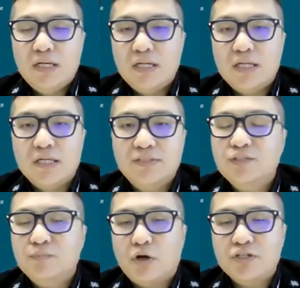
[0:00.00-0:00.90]

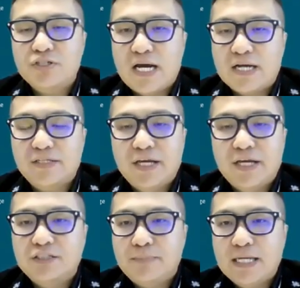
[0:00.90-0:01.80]
This project
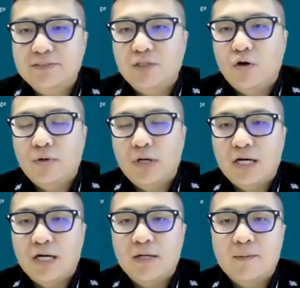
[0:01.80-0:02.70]
is based on
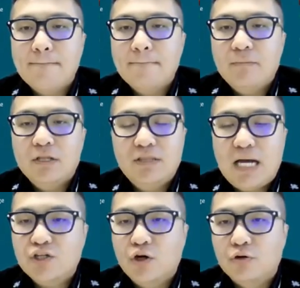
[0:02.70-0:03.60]
a
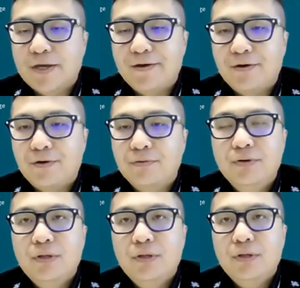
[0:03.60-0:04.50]
large
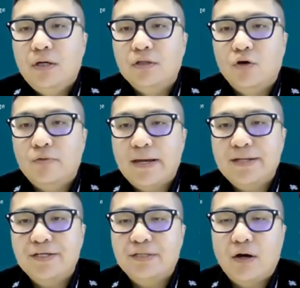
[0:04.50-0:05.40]
hotel
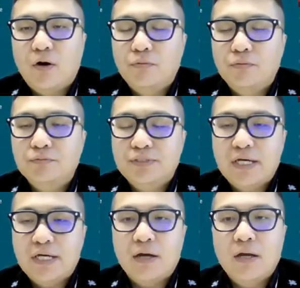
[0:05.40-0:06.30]
located on
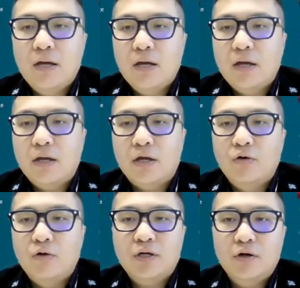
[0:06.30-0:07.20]
the
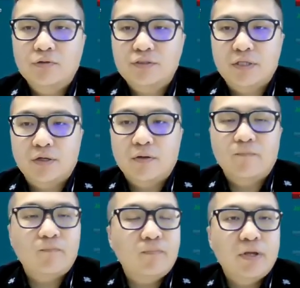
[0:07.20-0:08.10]
Gold Coast
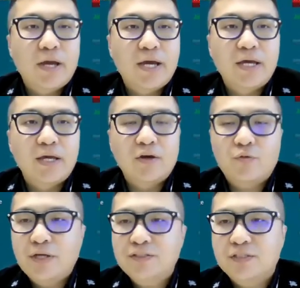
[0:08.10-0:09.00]

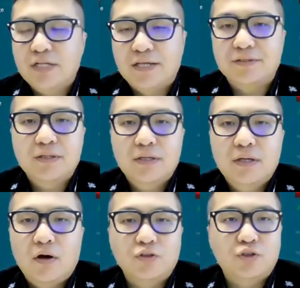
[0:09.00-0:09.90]
in Queensland,
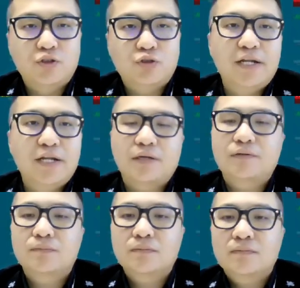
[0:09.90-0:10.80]
Australia.